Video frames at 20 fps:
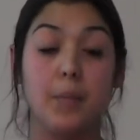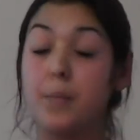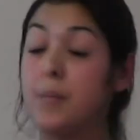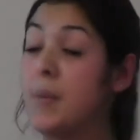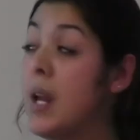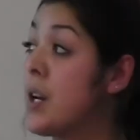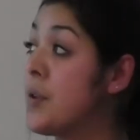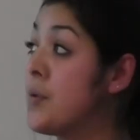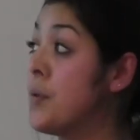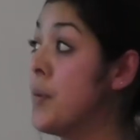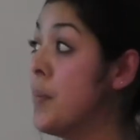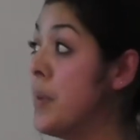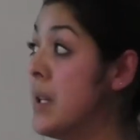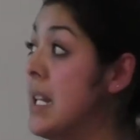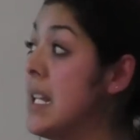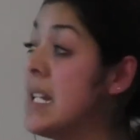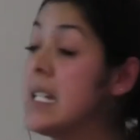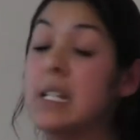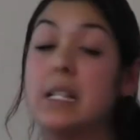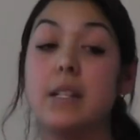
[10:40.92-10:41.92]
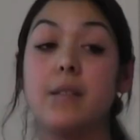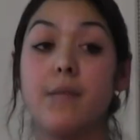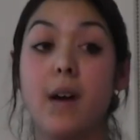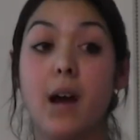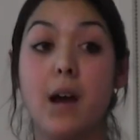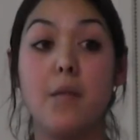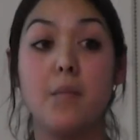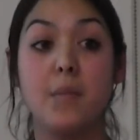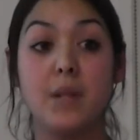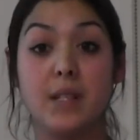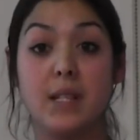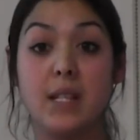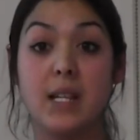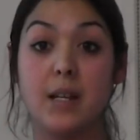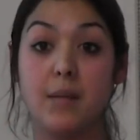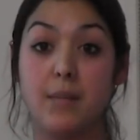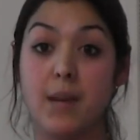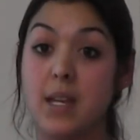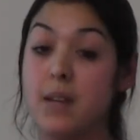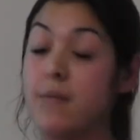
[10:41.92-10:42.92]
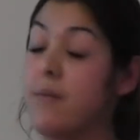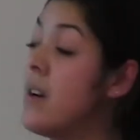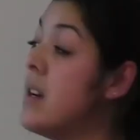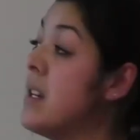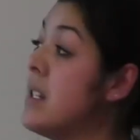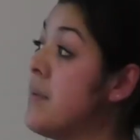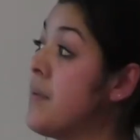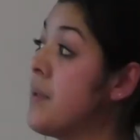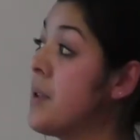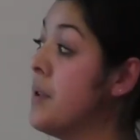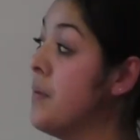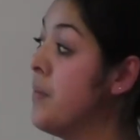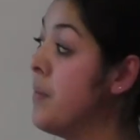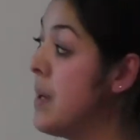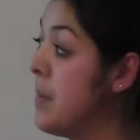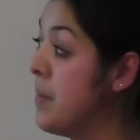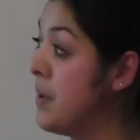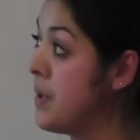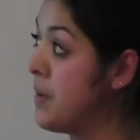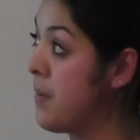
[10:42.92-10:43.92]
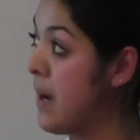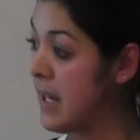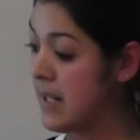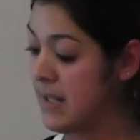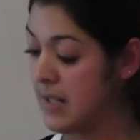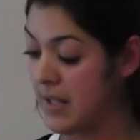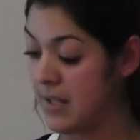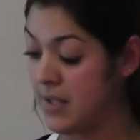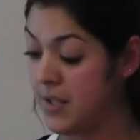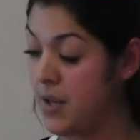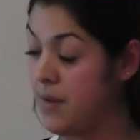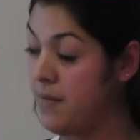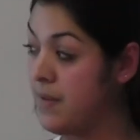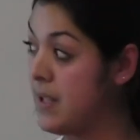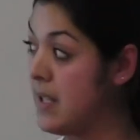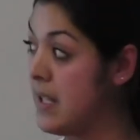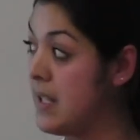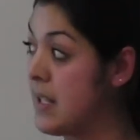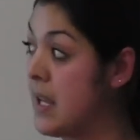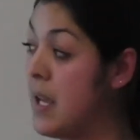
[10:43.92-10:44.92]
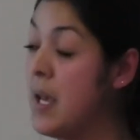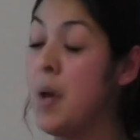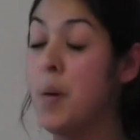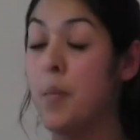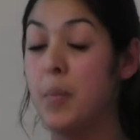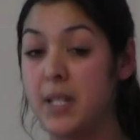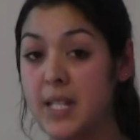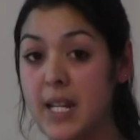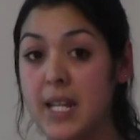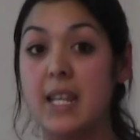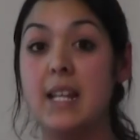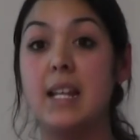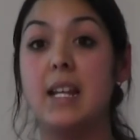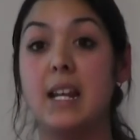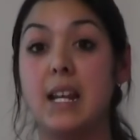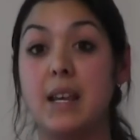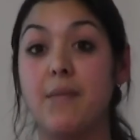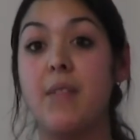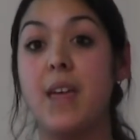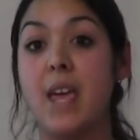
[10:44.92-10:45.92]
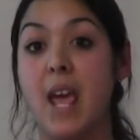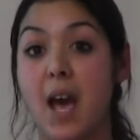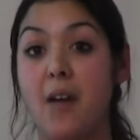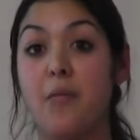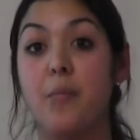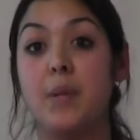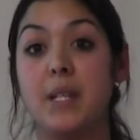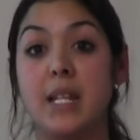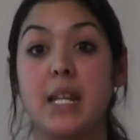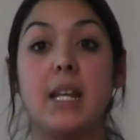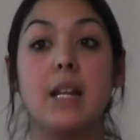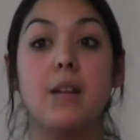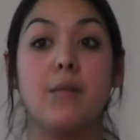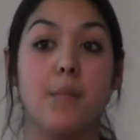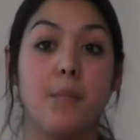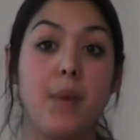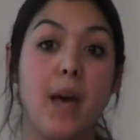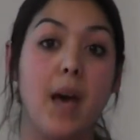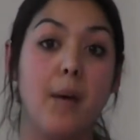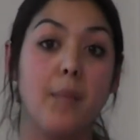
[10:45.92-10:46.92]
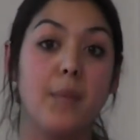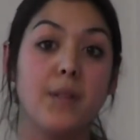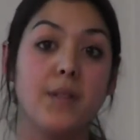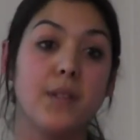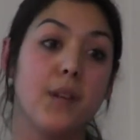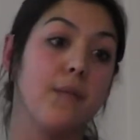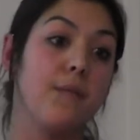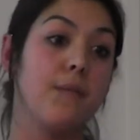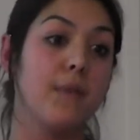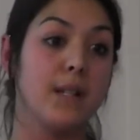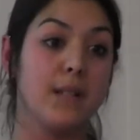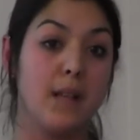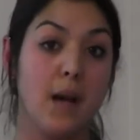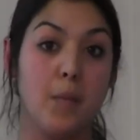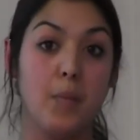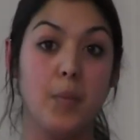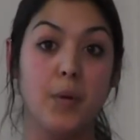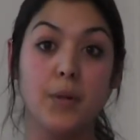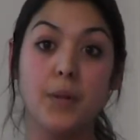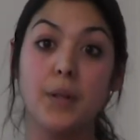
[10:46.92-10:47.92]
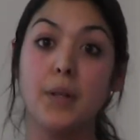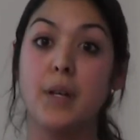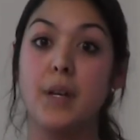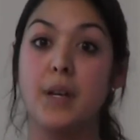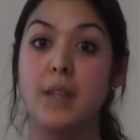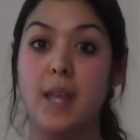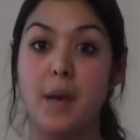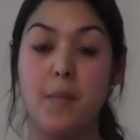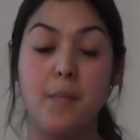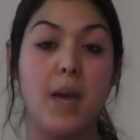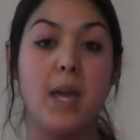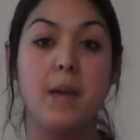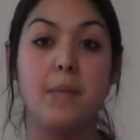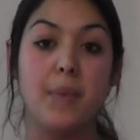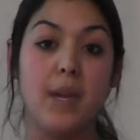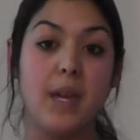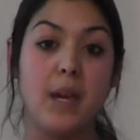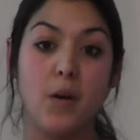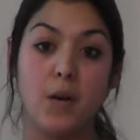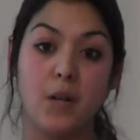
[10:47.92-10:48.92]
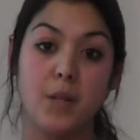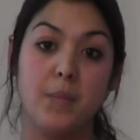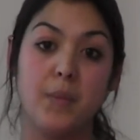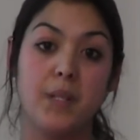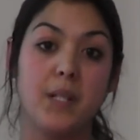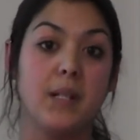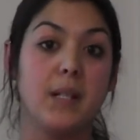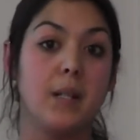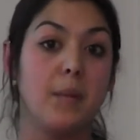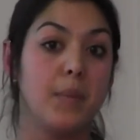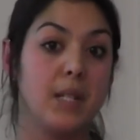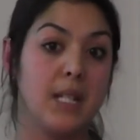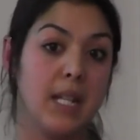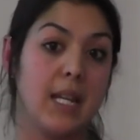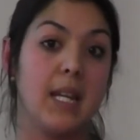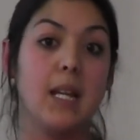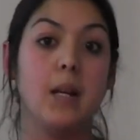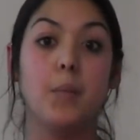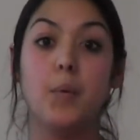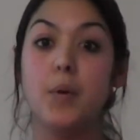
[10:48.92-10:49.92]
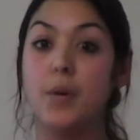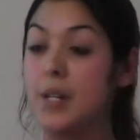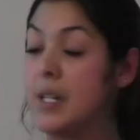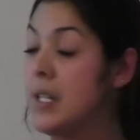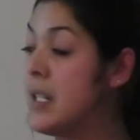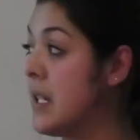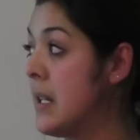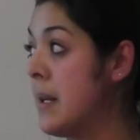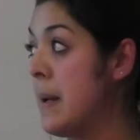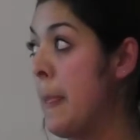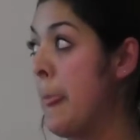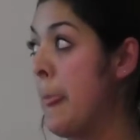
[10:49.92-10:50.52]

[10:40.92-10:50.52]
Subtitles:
natural political environments that can make it very difficult for people to access services, particularly if they have particular impairments. So, for example, there may be a hospital at a particular point